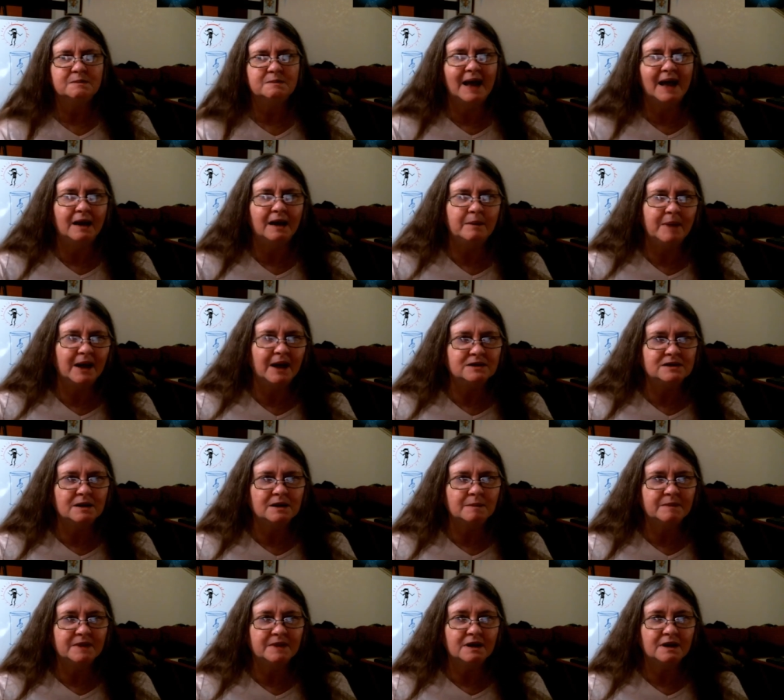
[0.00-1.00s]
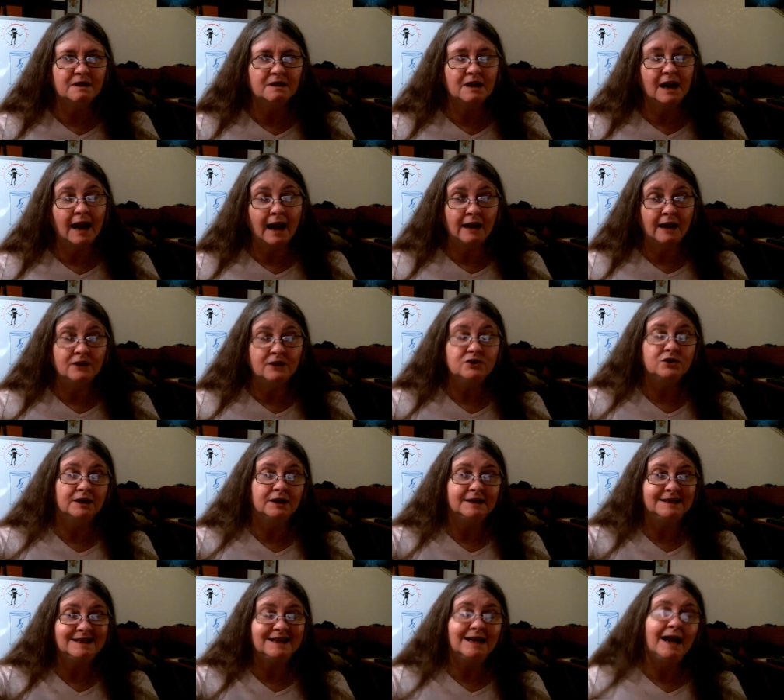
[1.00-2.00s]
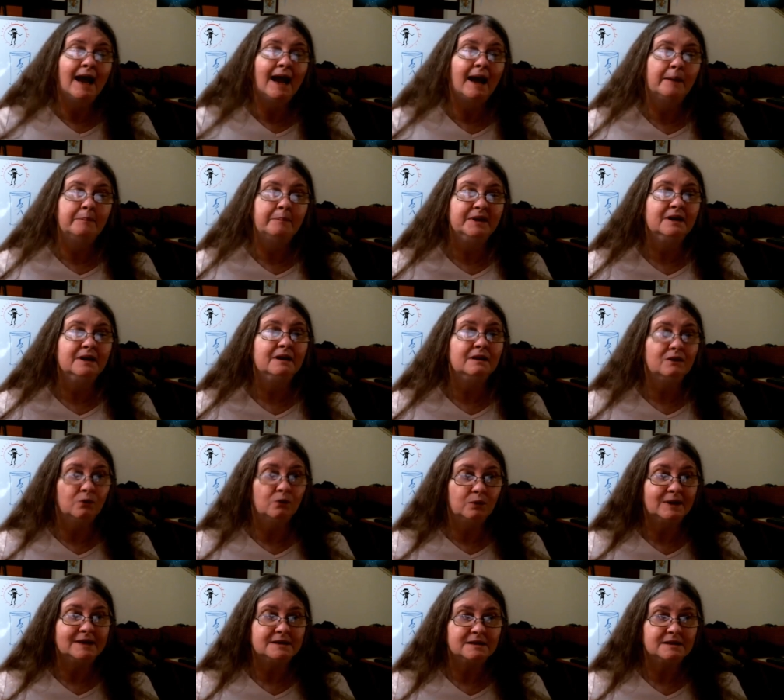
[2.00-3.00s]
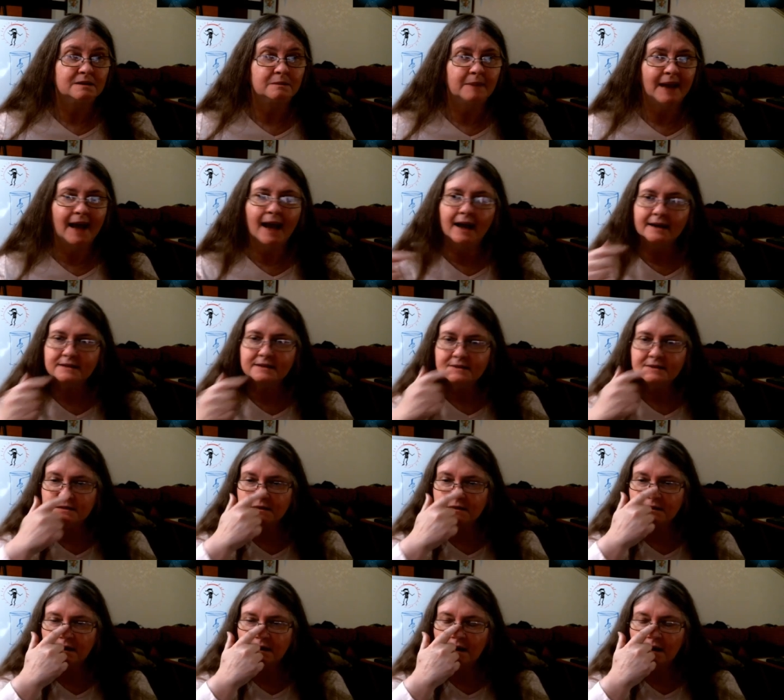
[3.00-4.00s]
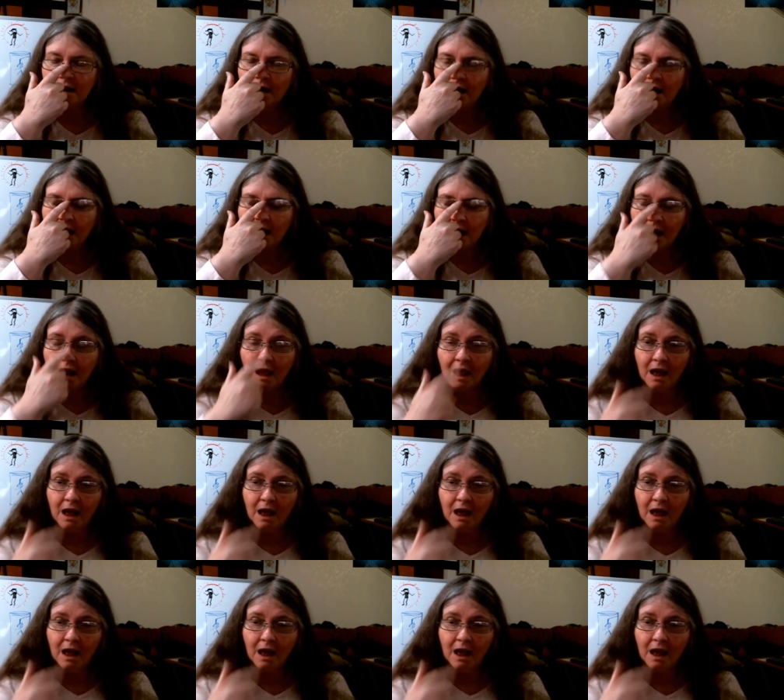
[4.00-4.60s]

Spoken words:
she's mad about something that actually did happen in the recent past